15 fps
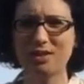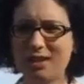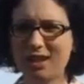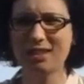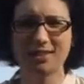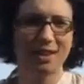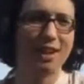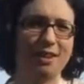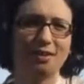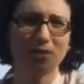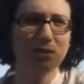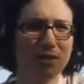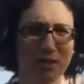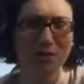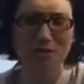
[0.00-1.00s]
Do
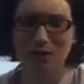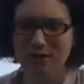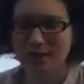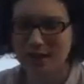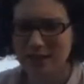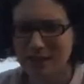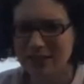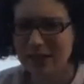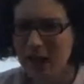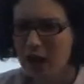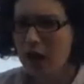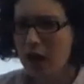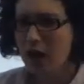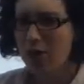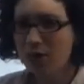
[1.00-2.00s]
different things.
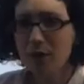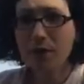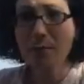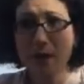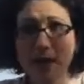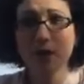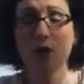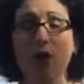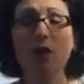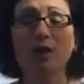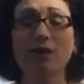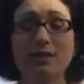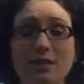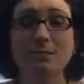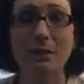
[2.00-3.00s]
Their main goal
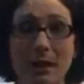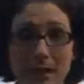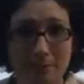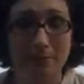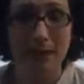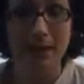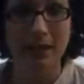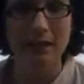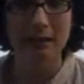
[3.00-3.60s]
is to make money,